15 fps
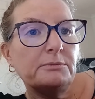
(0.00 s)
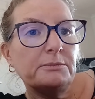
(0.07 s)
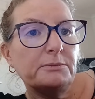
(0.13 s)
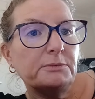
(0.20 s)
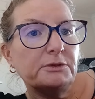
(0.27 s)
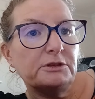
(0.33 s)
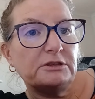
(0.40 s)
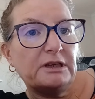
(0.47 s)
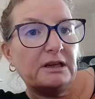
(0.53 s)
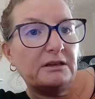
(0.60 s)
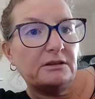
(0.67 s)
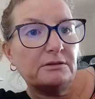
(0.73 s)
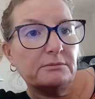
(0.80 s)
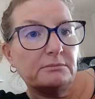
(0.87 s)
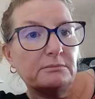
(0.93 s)
but she
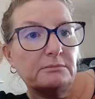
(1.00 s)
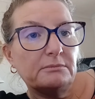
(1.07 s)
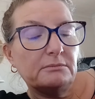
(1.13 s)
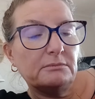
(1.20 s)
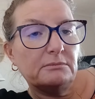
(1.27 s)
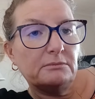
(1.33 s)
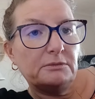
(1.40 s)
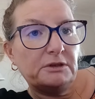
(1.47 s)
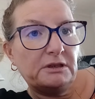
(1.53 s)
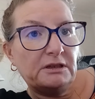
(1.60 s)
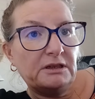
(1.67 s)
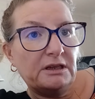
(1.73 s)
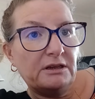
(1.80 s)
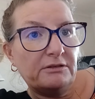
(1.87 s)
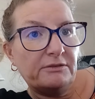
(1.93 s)
ended up with an
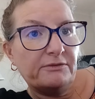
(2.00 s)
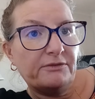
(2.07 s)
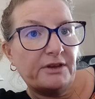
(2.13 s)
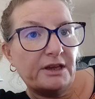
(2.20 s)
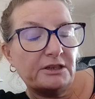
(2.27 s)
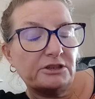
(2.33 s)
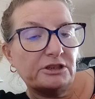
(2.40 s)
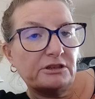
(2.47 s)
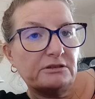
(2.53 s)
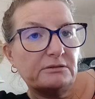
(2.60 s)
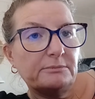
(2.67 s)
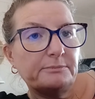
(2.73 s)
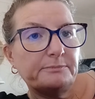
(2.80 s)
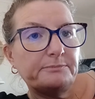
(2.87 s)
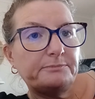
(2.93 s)
ear
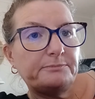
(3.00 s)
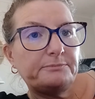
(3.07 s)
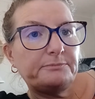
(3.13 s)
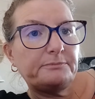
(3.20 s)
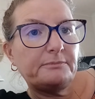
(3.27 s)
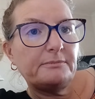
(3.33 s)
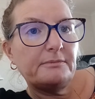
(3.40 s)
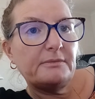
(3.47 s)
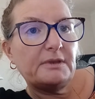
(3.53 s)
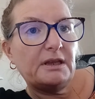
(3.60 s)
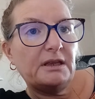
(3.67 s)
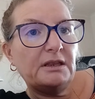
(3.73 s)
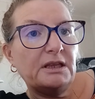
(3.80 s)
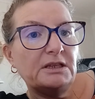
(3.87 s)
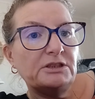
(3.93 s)
infection.
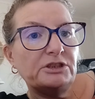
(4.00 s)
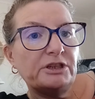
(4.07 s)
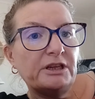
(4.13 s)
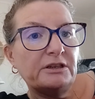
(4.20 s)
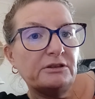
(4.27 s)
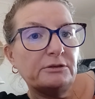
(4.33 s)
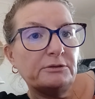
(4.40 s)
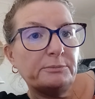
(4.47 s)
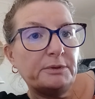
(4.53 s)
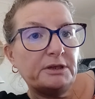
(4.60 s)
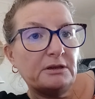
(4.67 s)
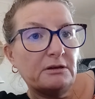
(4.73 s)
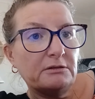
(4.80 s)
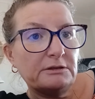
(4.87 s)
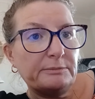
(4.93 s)
Then she ended up in
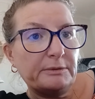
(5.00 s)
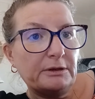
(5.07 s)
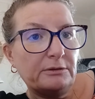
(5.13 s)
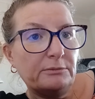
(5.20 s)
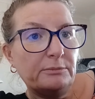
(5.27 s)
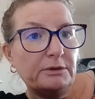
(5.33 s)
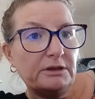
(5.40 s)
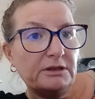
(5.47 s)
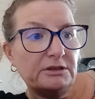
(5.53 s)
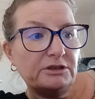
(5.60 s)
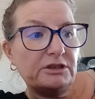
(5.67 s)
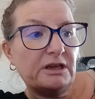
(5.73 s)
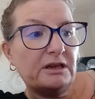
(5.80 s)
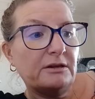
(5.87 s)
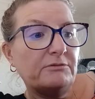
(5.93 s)
hospital because she
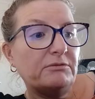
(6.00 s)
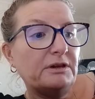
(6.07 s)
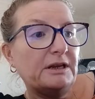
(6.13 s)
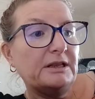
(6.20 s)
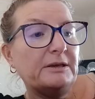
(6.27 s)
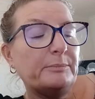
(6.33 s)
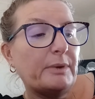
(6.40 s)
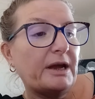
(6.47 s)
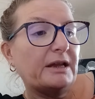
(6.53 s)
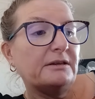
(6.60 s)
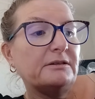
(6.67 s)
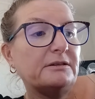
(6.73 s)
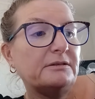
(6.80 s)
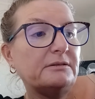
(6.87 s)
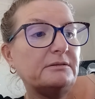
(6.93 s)
had a really bad
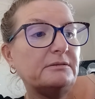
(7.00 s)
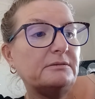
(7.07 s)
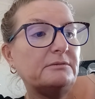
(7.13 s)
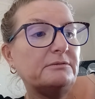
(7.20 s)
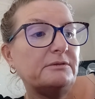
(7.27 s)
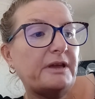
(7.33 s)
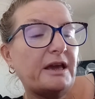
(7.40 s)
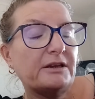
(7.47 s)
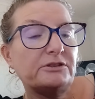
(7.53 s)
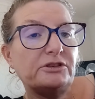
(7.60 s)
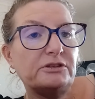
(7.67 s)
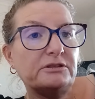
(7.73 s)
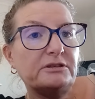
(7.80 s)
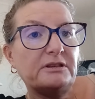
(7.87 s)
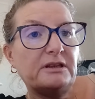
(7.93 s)

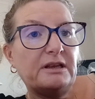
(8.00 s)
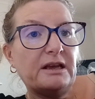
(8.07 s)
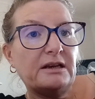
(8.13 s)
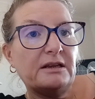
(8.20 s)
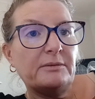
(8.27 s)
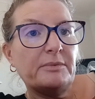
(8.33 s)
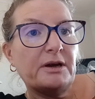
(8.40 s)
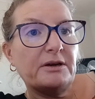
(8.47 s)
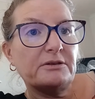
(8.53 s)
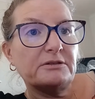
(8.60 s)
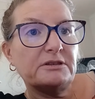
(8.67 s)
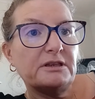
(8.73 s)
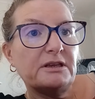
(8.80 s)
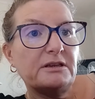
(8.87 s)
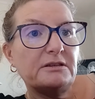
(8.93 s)
reaction to the
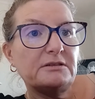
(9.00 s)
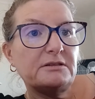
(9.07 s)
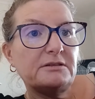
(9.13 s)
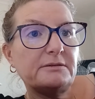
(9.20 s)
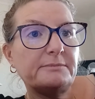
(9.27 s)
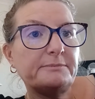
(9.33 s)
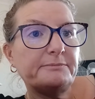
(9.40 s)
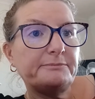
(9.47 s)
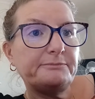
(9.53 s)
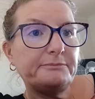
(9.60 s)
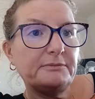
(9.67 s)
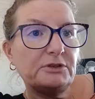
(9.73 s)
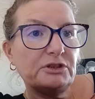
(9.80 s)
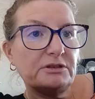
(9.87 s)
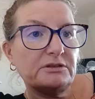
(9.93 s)
antibiotics.
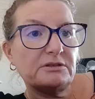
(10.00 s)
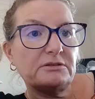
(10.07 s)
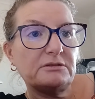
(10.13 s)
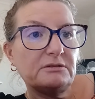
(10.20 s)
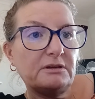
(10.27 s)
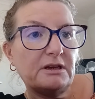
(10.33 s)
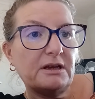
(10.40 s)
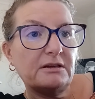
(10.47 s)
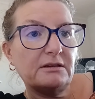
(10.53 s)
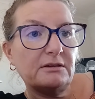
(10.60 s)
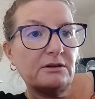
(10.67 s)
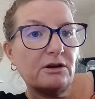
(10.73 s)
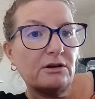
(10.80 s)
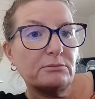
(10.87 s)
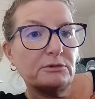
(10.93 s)
Just kind of
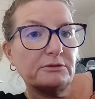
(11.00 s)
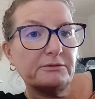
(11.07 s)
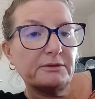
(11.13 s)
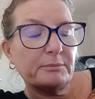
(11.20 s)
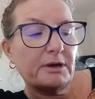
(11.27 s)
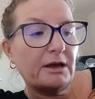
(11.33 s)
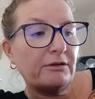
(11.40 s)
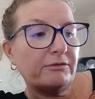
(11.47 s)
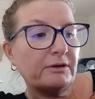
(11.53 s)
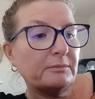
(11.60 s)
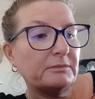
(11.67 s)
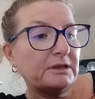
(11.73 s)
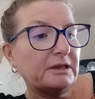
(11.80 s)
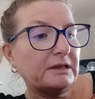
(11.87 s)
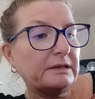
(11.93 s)
normal for my
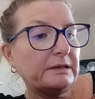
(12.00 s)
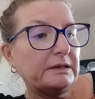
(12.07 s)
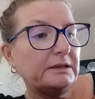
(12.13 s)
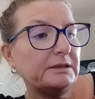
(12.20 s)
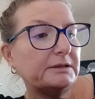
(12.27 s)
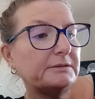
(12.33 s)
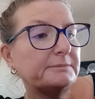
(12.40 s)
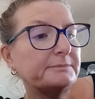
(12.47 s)
family, I think.